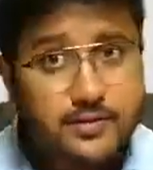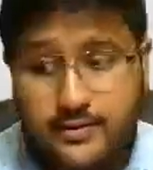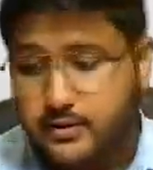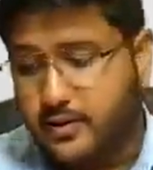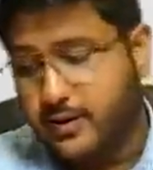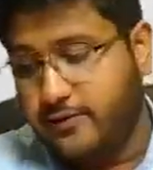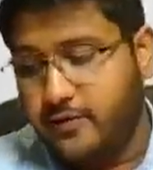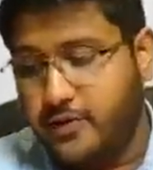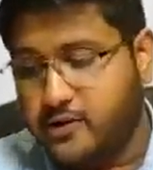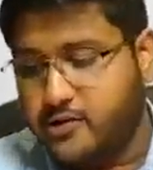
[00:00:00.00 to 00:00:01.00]
sir, if we
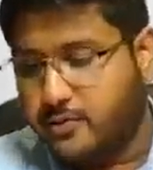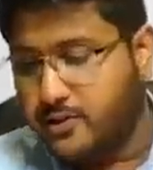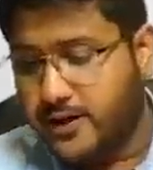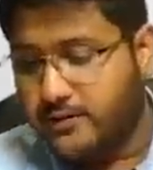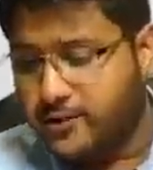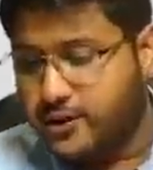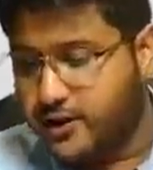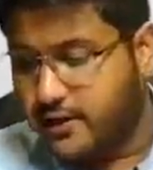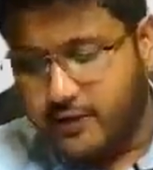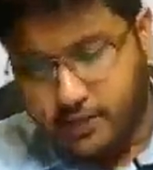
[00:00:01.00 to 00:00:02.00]
face trouble, can we share
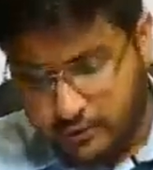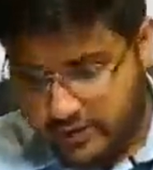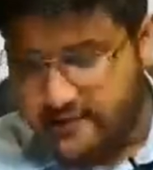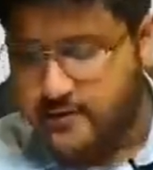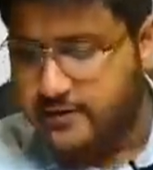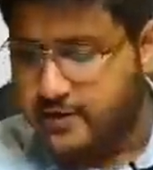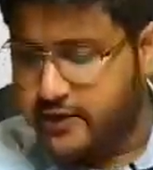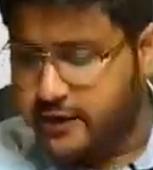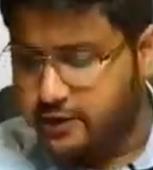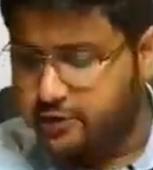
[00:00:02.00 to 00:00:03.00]
it with you? Yes,
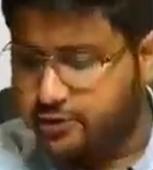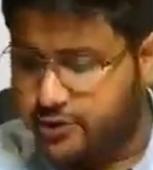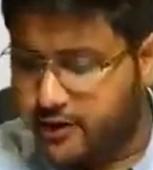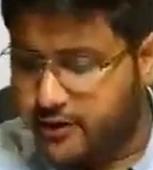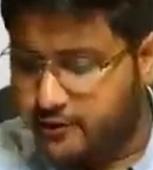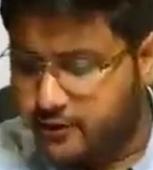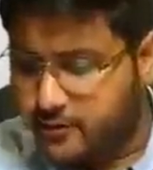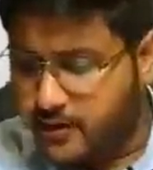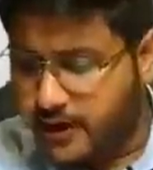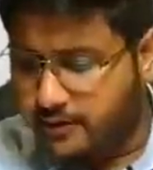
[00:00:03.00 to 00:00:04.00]
definitely you should share it with
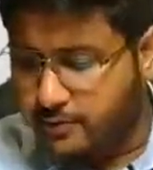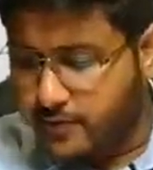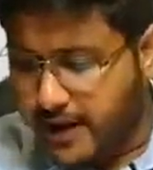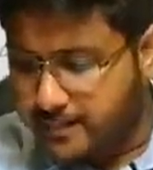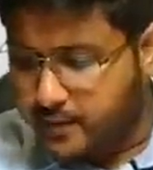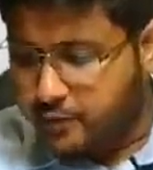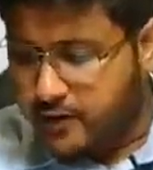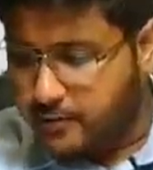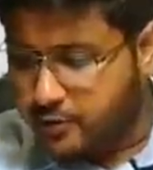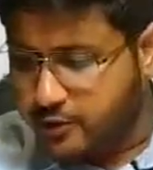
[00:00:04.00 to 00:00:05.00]
me. I would be happy to
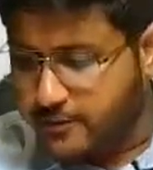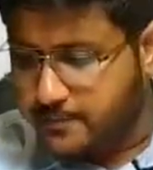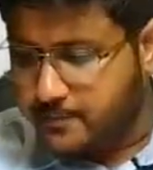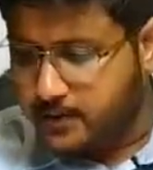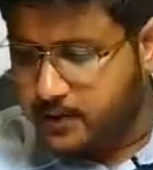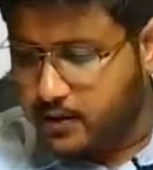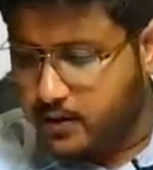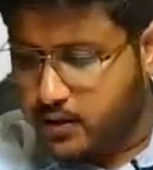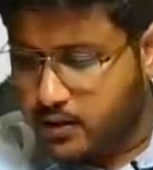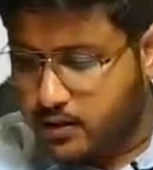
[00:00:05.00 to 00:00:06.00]
help you here.
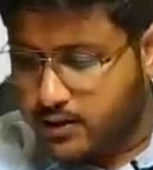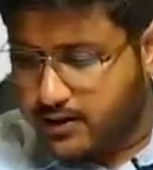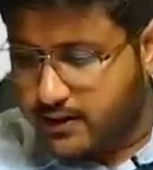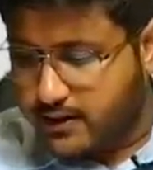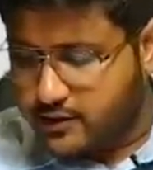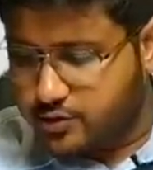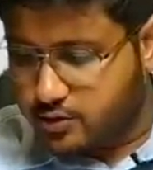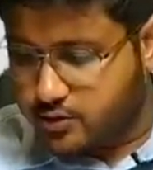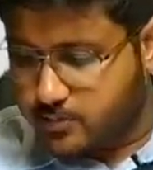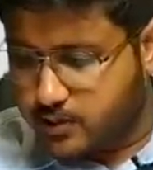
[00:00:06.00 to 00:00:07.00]
Then let's
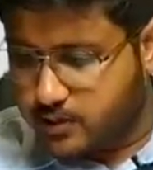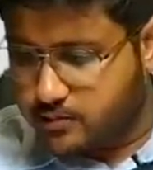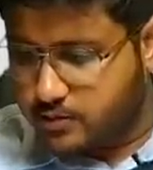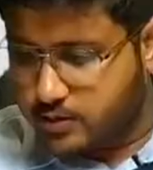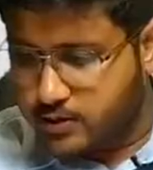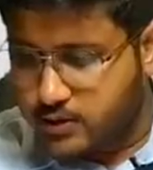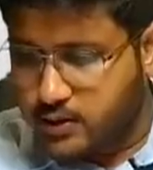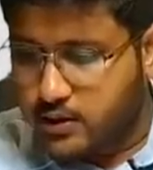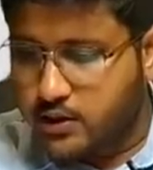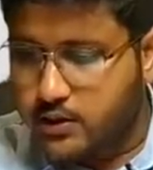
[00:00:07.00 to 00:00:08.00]
talk about
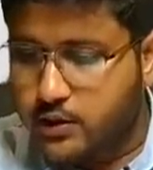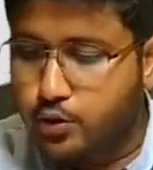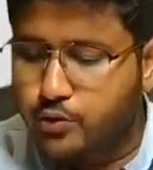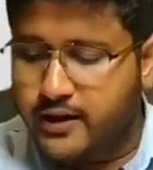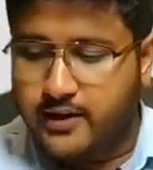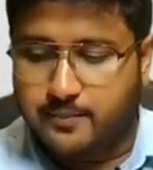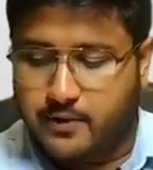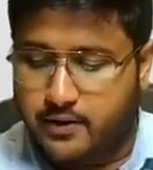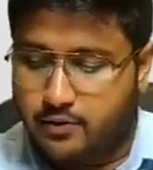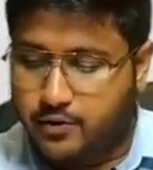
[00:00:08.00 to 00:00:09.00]
Clooney
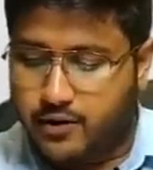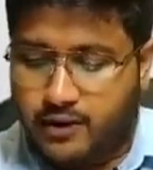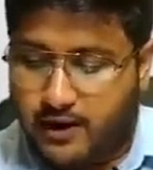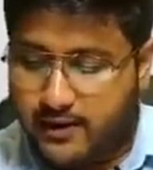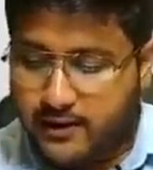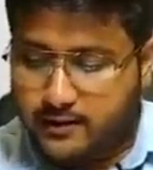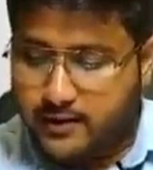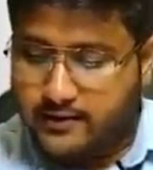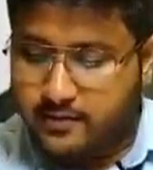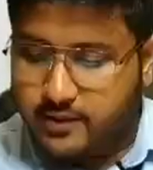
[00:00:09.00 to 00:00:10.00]
company. Okay, again
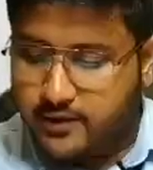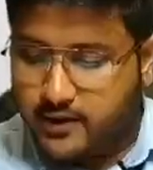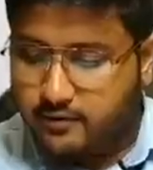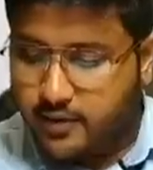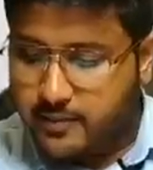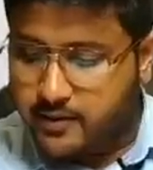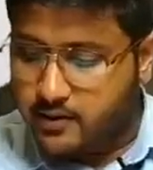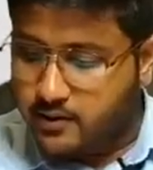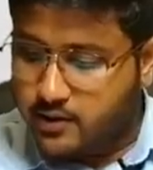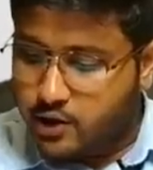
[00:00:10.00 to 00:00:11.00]
let's read the requirement.
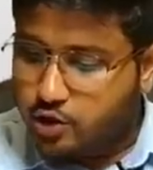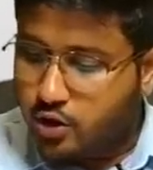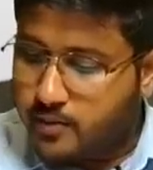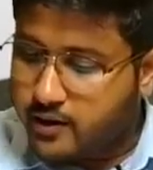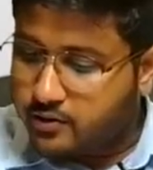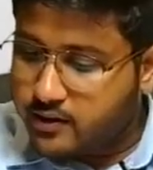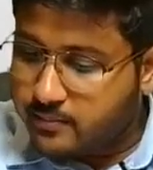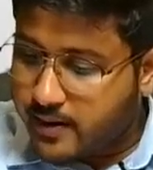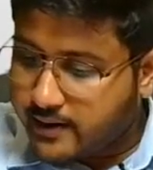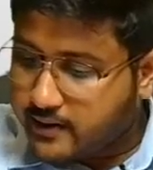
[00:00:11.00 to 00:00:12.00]
Comment on the
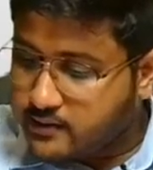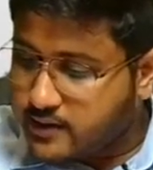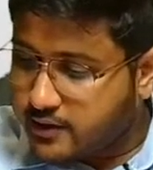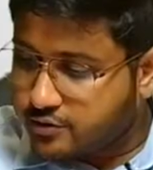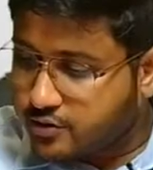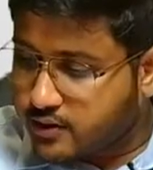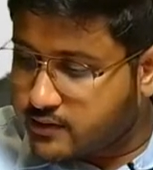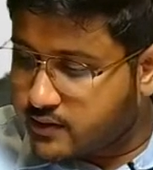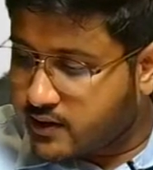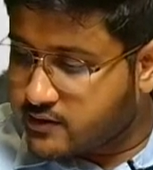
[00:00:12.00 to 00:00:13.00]
matters that you should
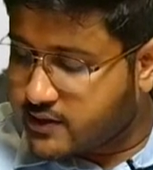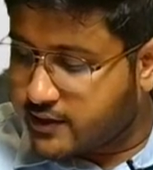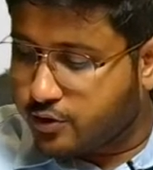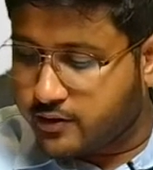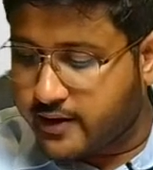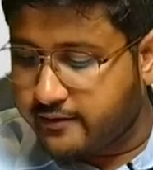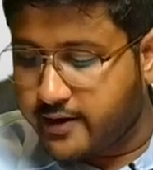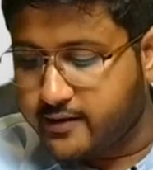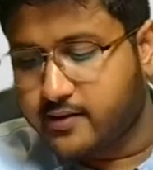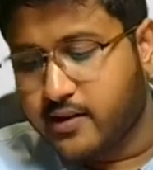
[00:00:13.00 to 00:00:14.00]
consider and state the audit
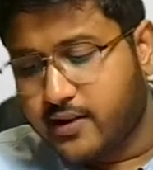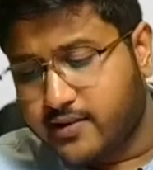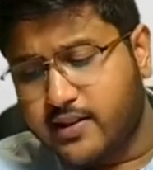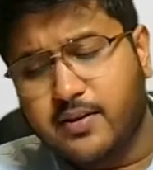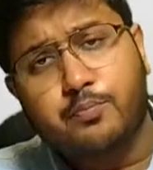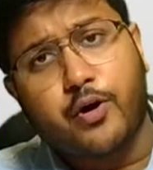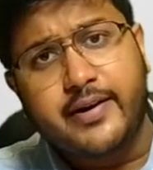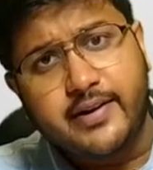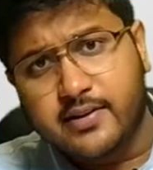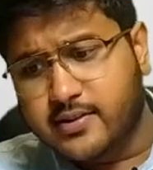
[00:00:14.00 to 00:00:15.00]
evidences. See, the
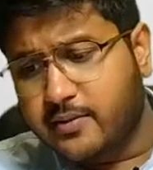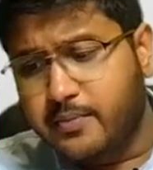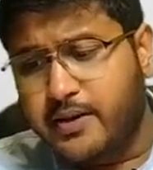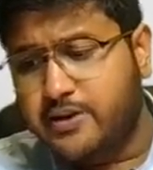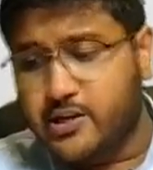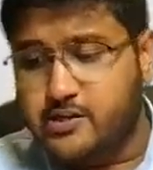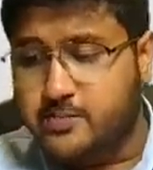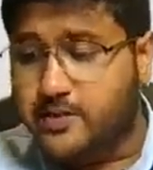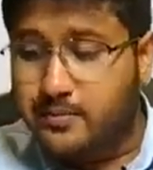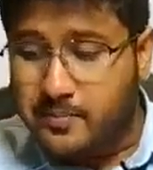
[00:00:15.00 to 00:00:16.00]
pointers are being changed,
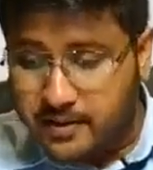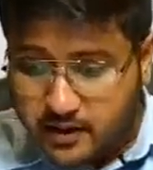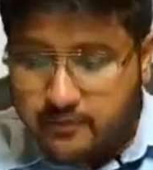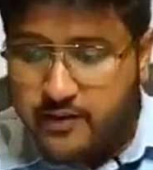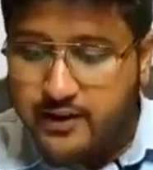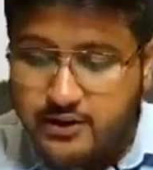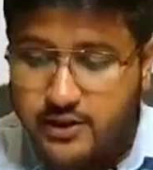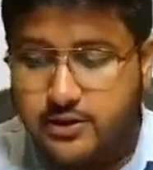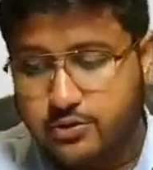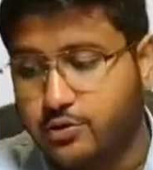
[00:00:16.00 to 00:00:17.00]
but the method, will it
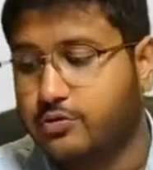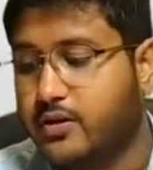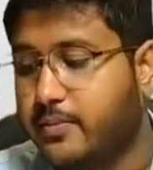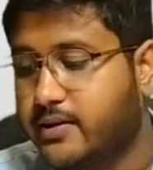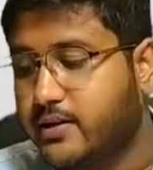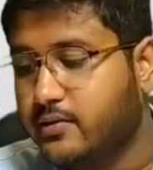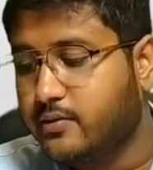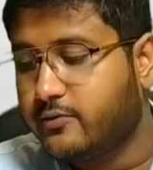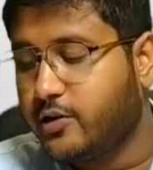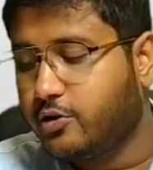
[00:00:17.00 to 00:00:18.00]
change? No, the method
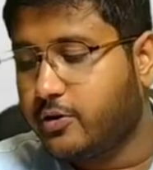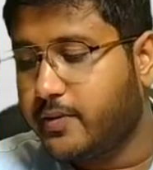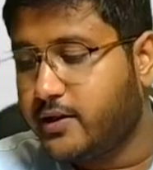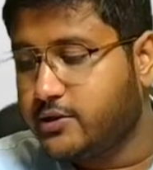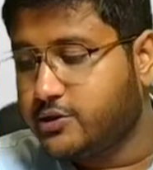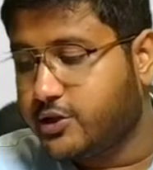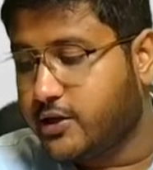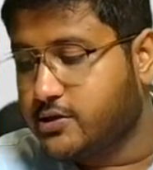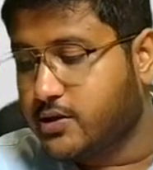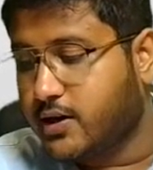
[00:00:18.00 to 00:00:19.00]
will not be
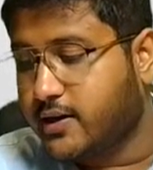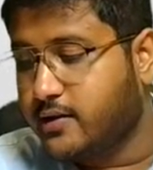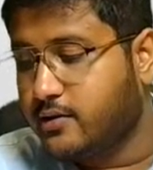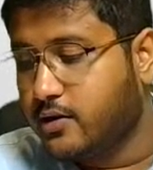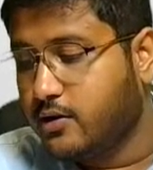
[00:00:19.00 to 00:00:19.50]
changed. Again,